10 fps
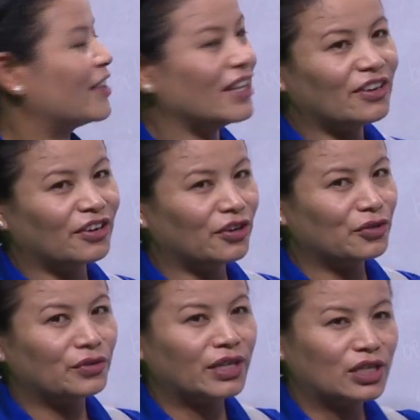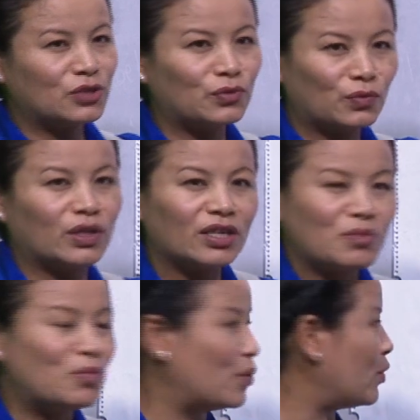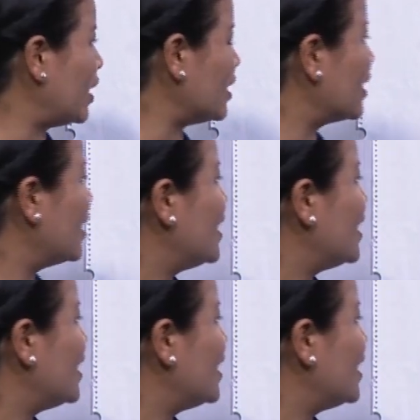okay, or you need to work more, right.